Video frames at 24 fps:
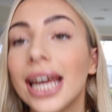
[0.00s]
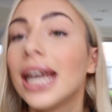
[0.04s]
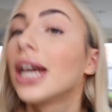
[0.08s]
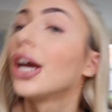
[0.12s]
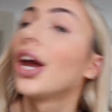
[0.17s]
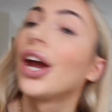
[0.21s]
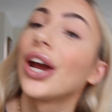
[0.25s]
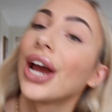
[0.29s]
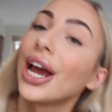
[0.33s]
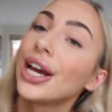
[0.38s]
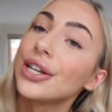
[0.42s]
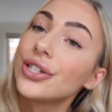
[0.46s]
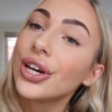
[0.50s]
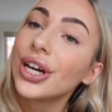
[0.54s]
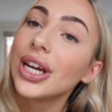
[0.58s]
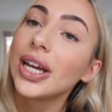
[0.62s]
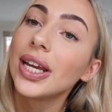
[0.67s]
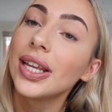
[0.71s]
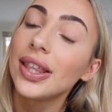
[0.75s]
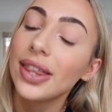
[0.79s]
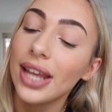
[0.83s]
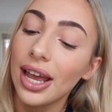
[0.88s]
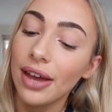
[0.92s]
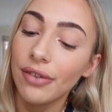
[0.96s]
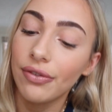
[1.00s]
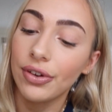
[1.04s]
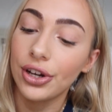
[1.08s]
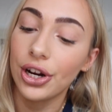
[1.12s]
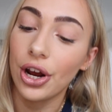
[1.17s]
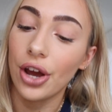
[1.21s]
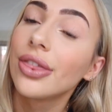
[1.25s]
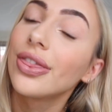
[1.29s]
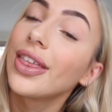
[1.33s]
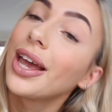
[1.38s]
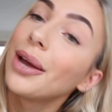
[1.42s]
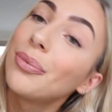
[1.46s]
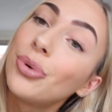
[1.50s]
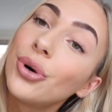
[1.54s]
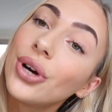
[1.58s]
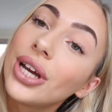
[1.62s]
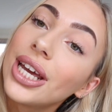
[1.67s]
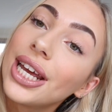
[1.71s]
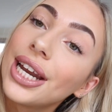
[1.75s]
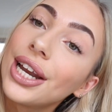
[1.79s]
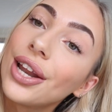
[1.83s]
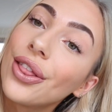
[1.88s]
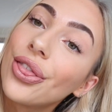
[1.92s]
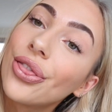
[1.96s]
Okay, so in their video, they
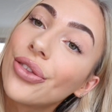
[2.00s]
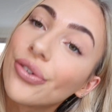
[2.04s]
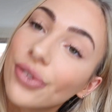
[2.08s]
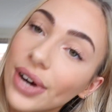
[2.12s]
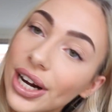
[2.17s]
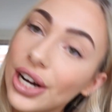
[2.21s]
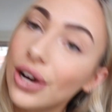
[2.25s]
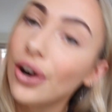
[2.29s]
put in 3